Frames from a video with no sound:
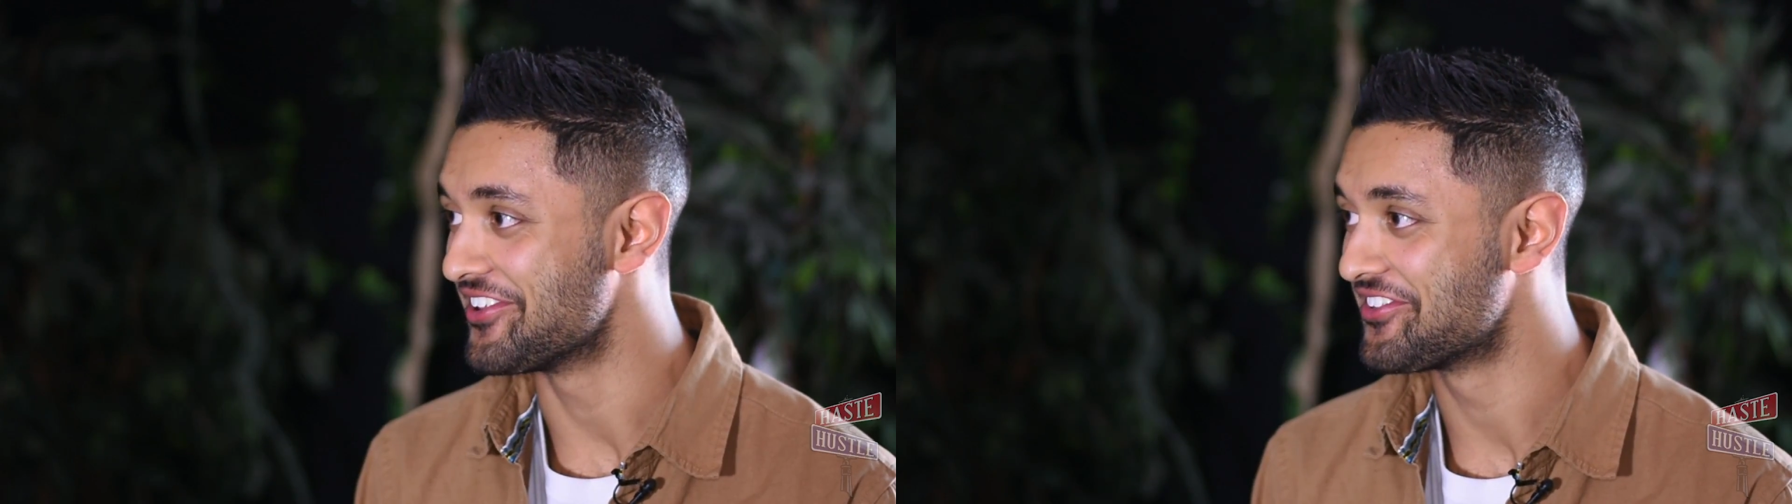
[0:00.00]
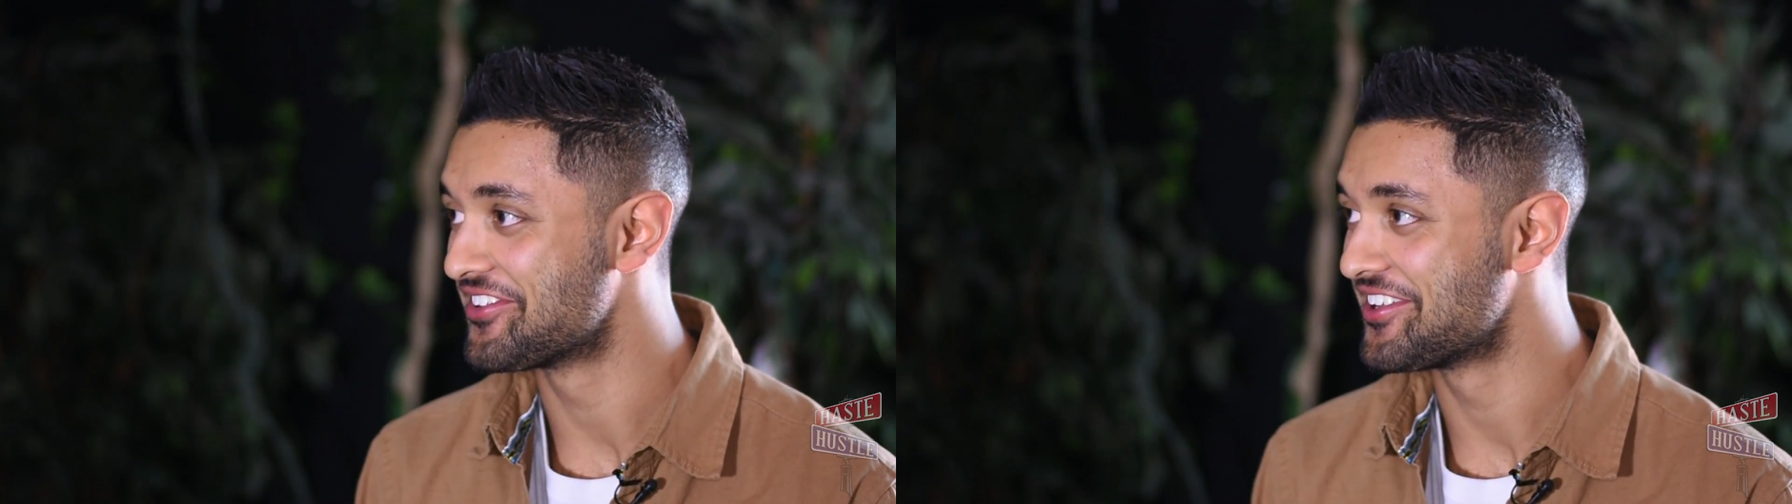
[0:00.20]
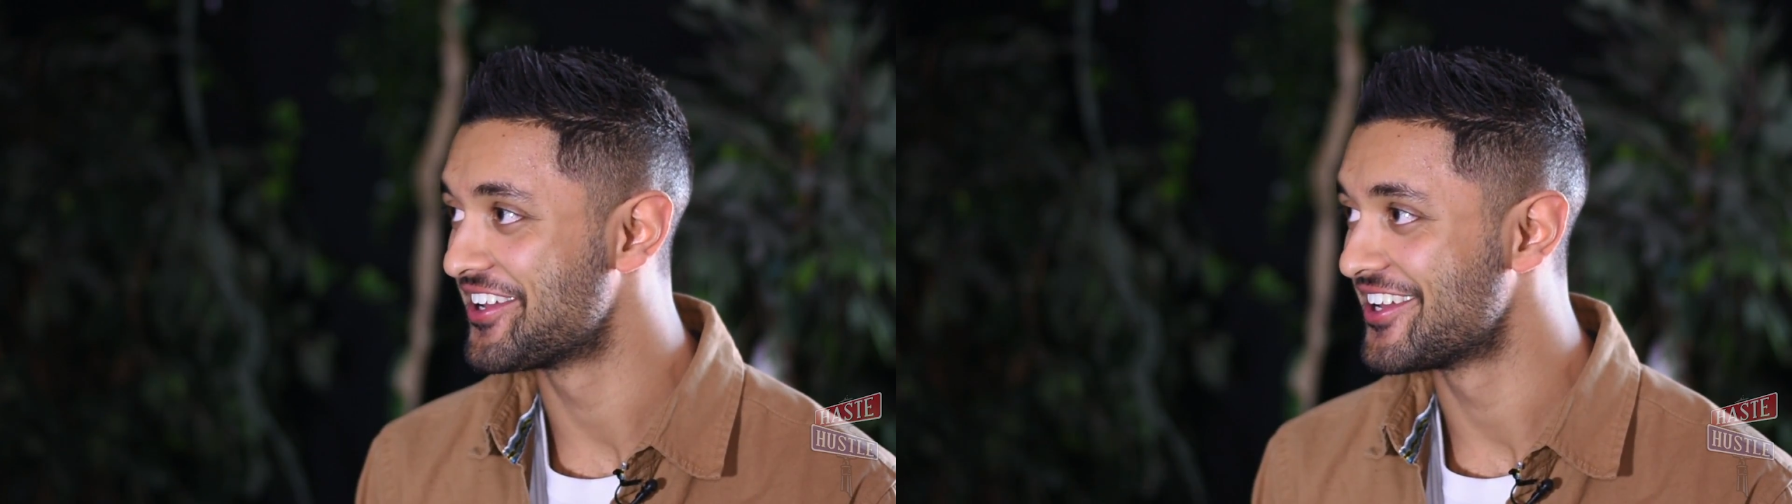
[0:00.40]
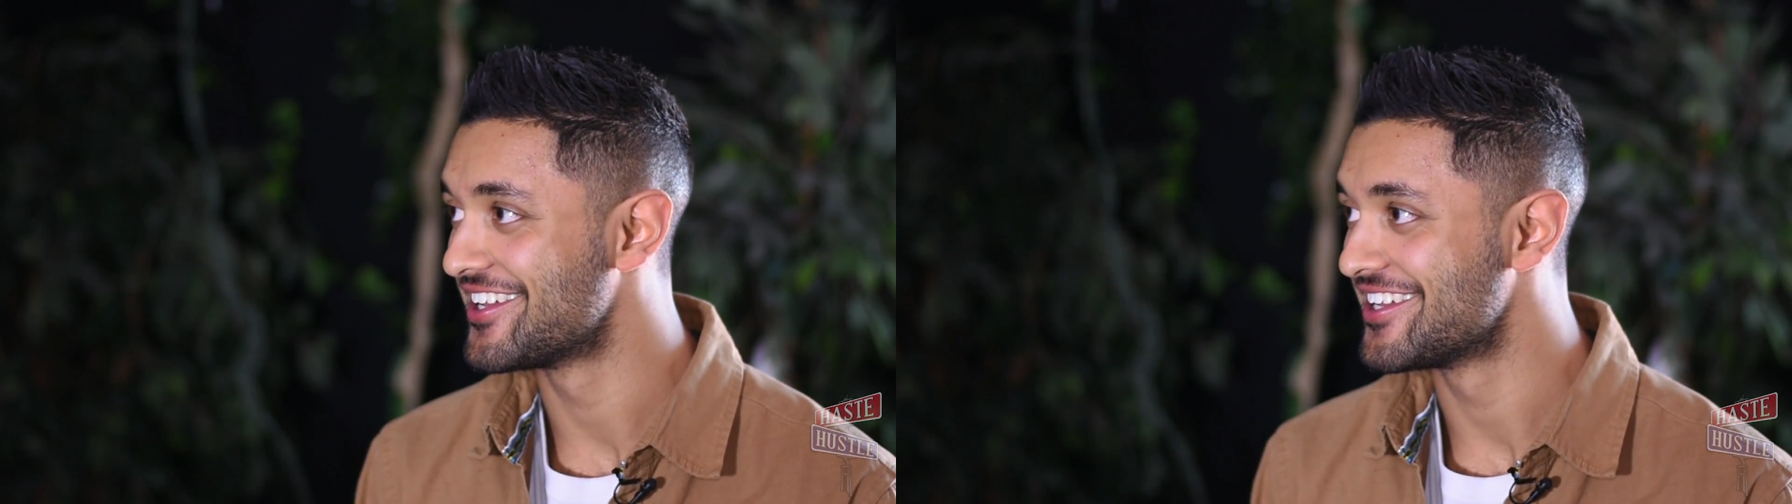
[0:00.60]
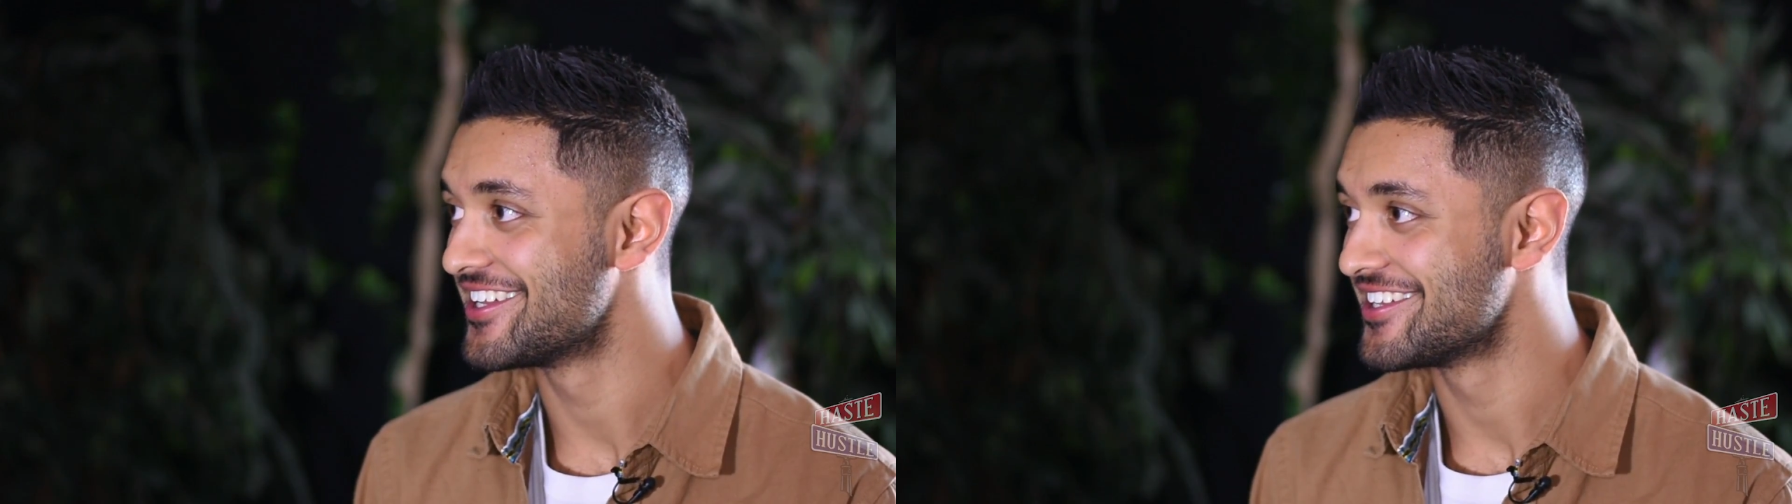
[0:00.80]
and you
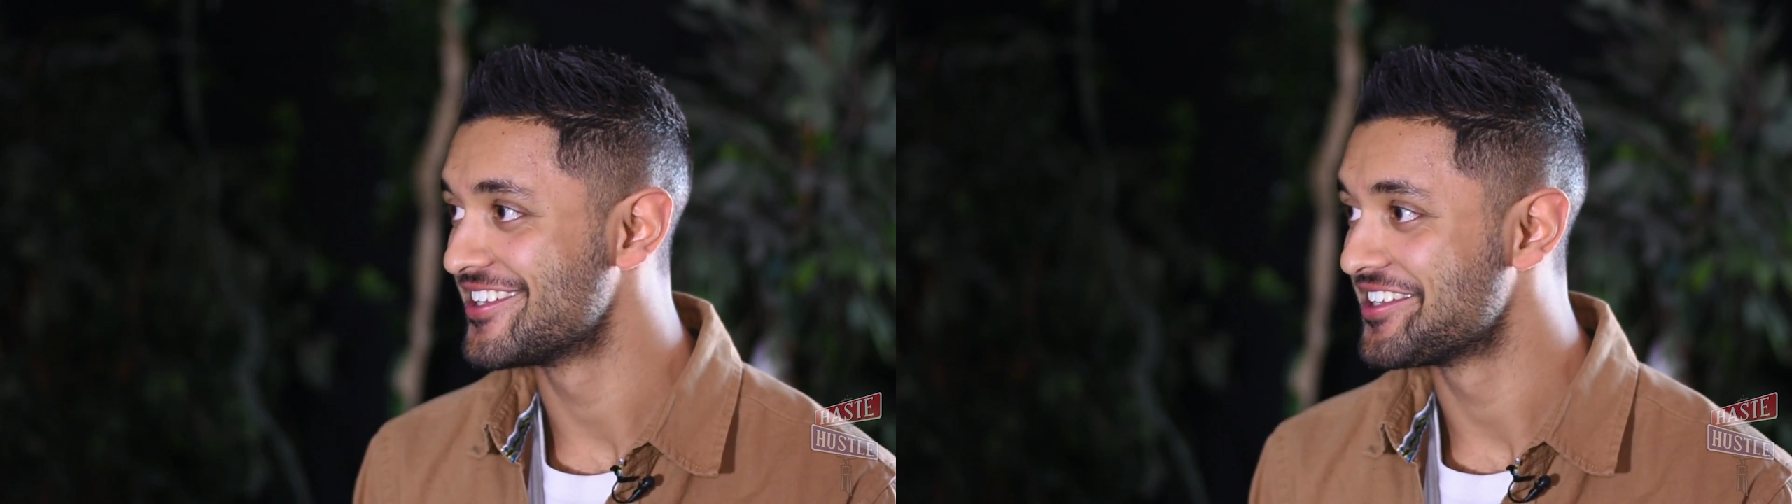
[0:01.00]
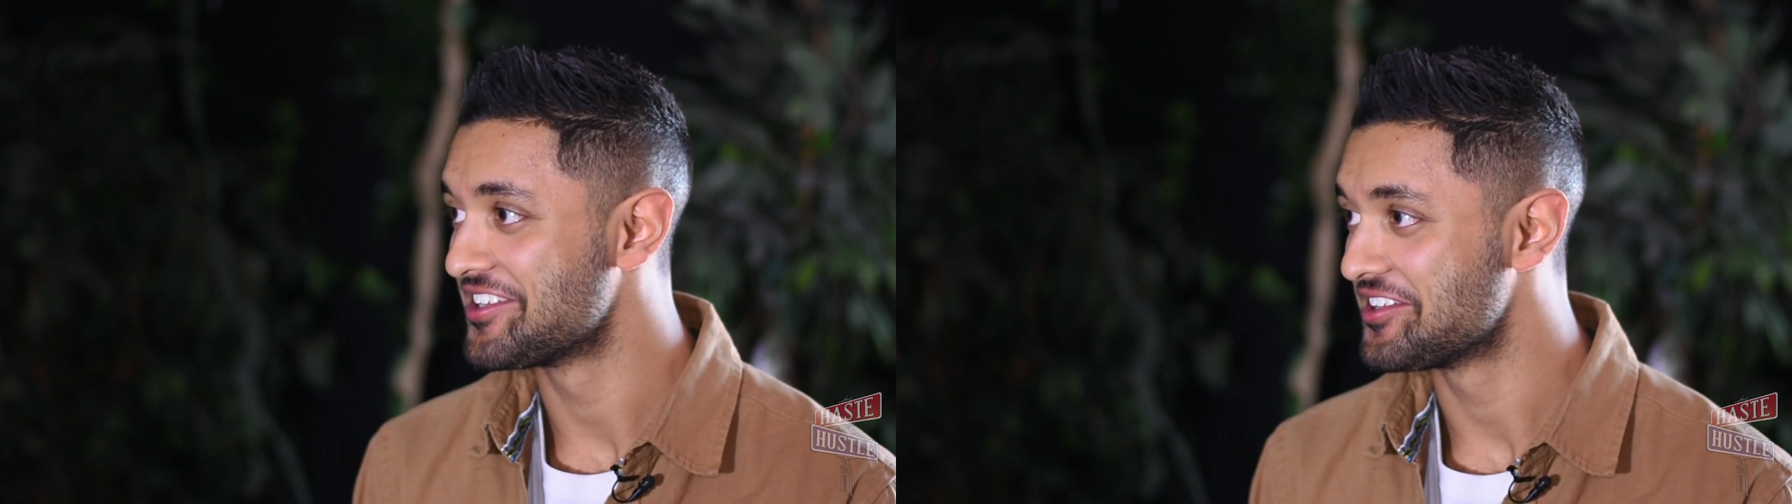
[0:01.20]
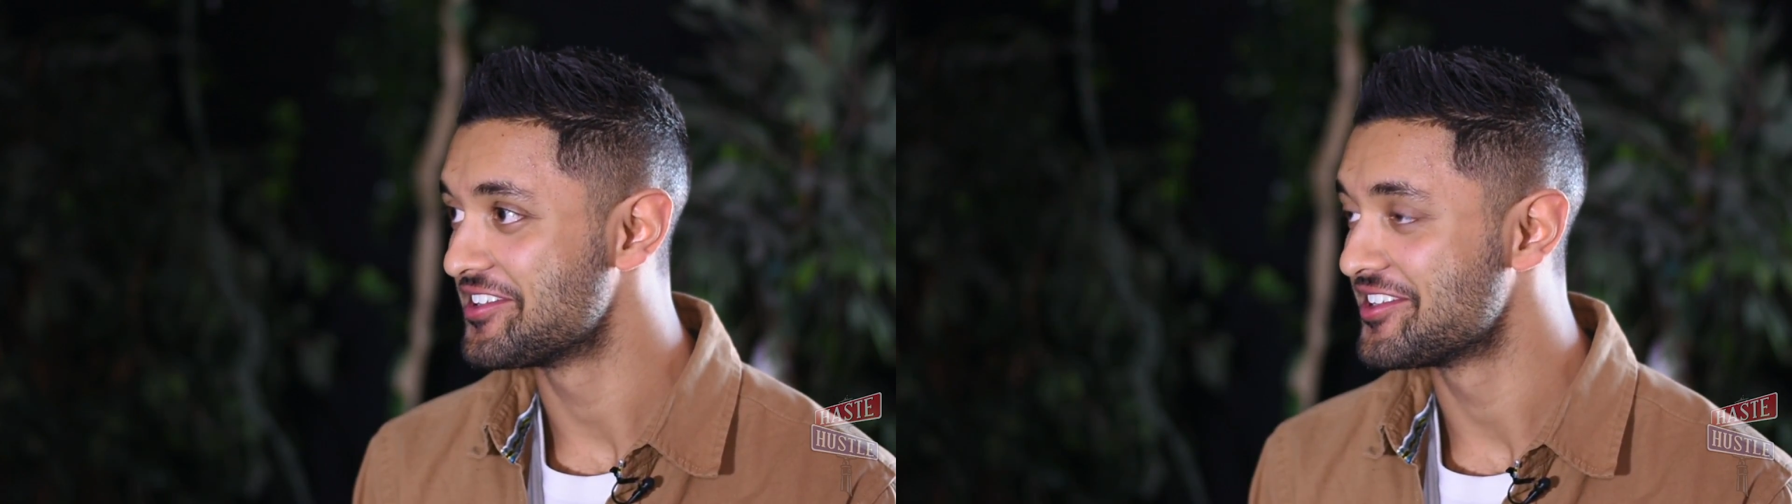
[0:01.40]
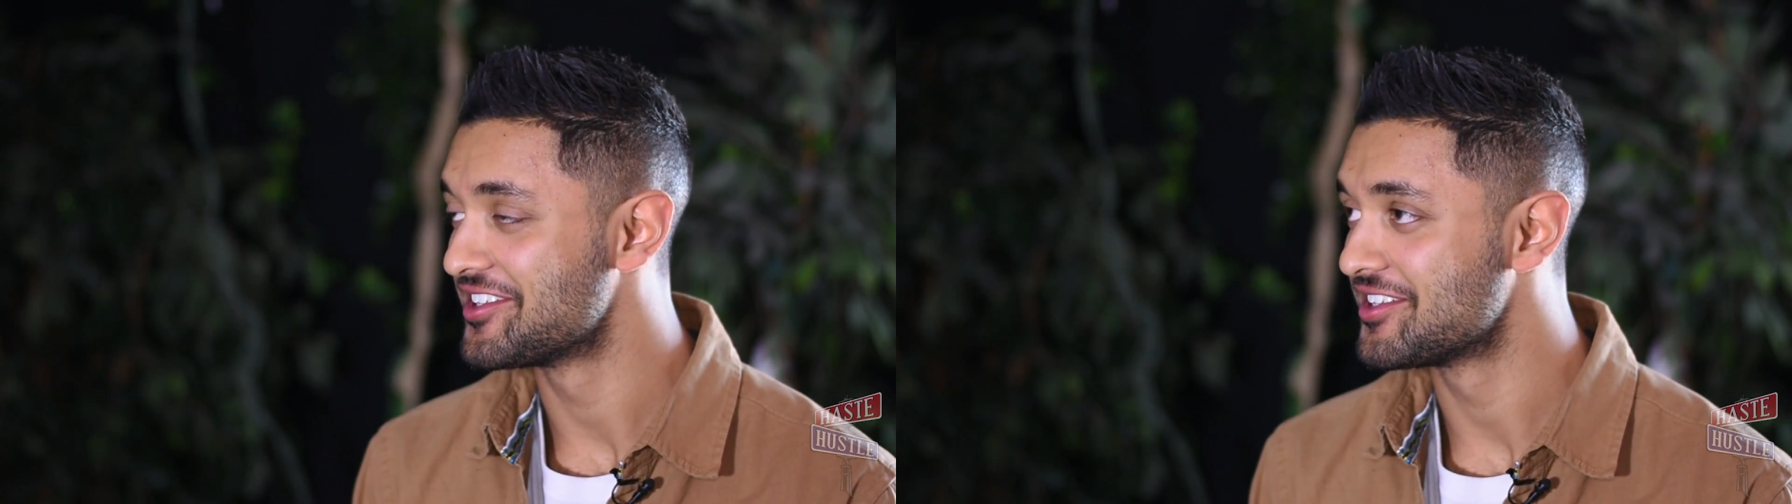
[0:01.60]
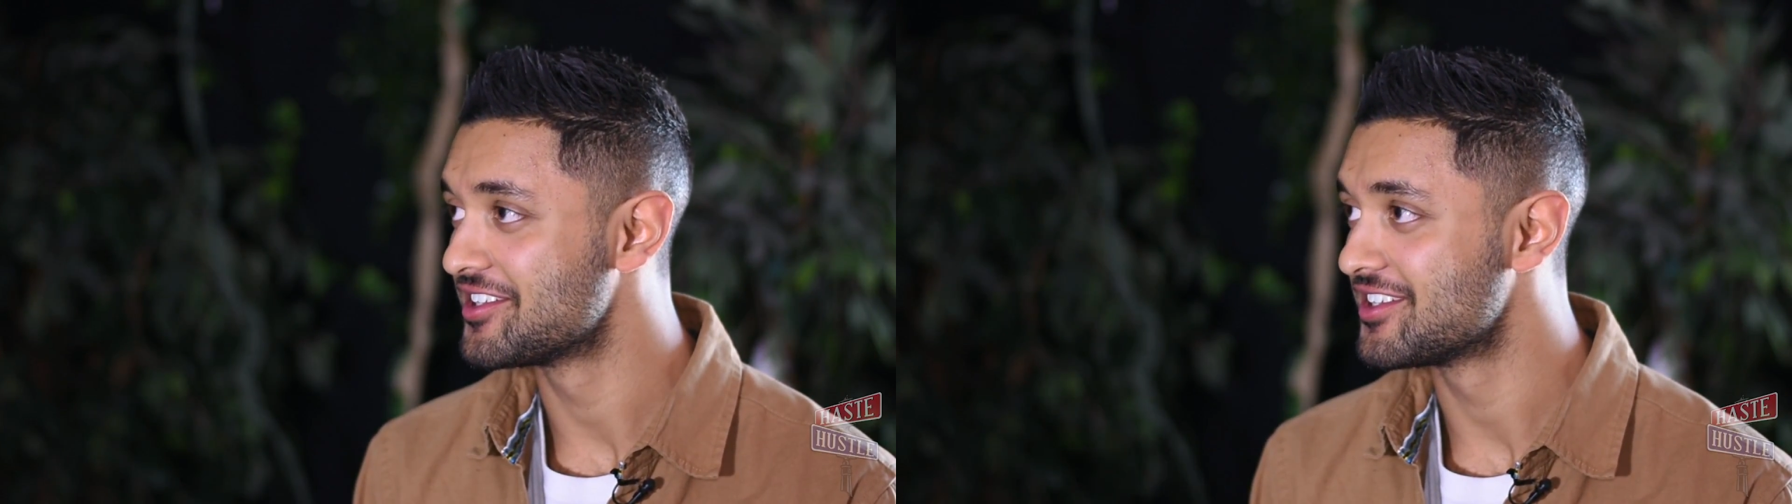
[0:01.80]
personally will, and you